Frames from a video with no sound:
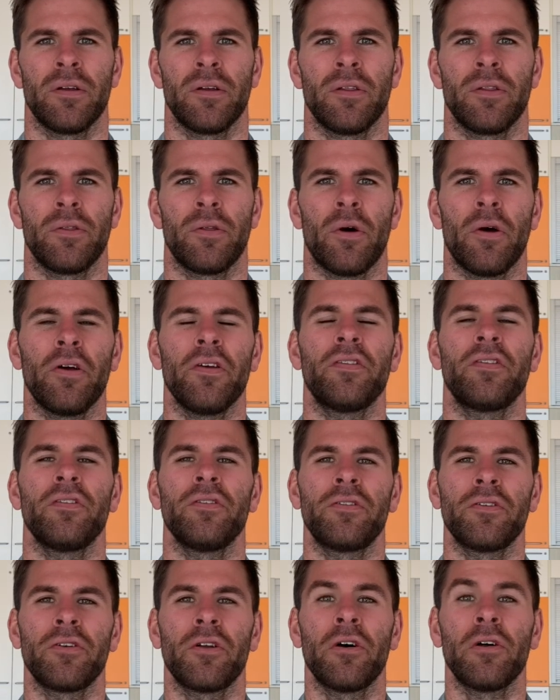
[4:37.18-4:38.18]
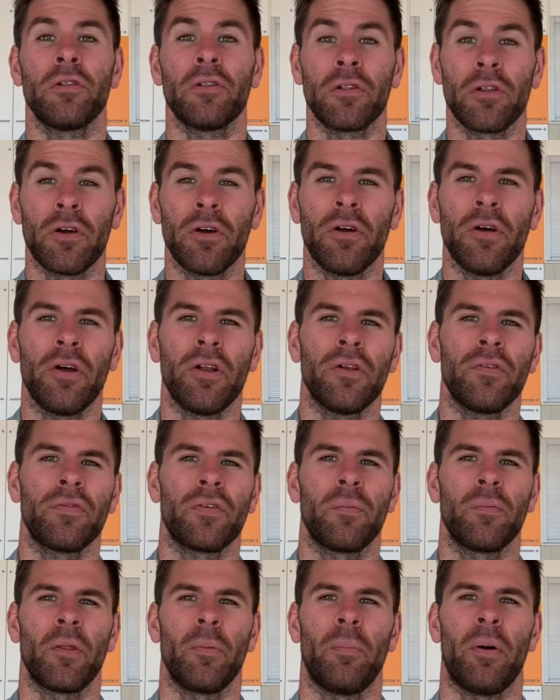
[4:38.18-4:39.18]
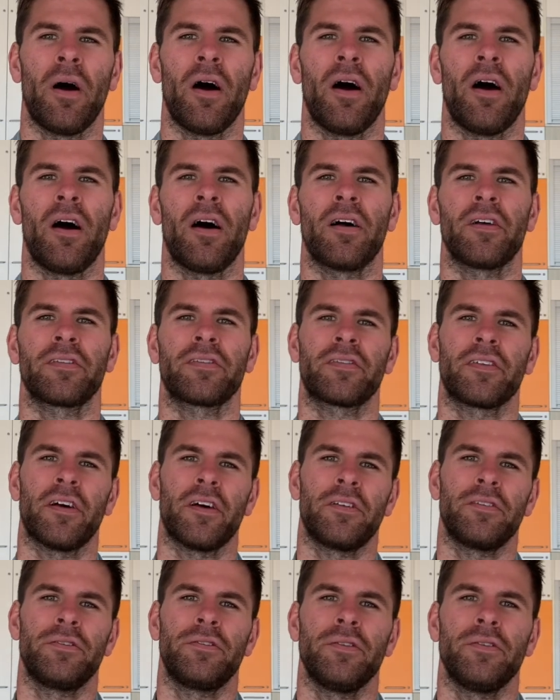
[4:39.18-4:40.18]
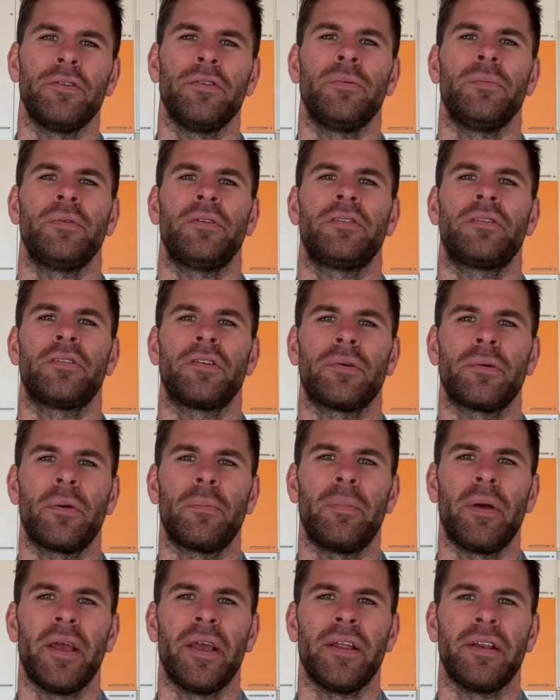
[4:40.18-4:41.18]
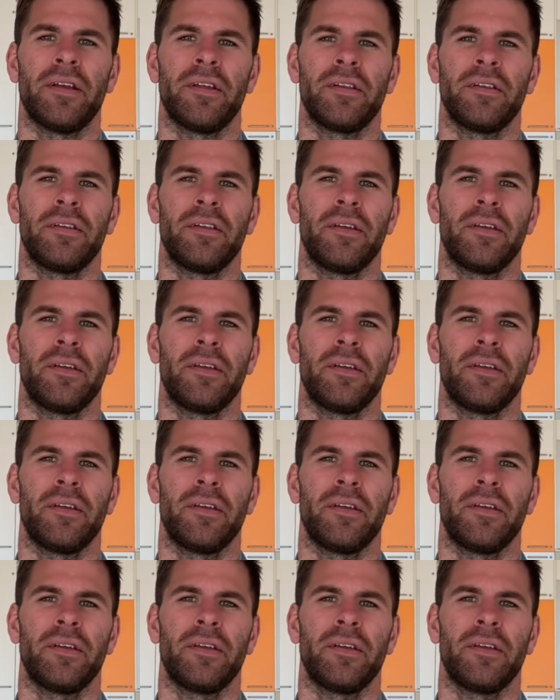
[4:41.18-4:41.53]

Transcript: Those who do not learn from the past are doomed to repeat it.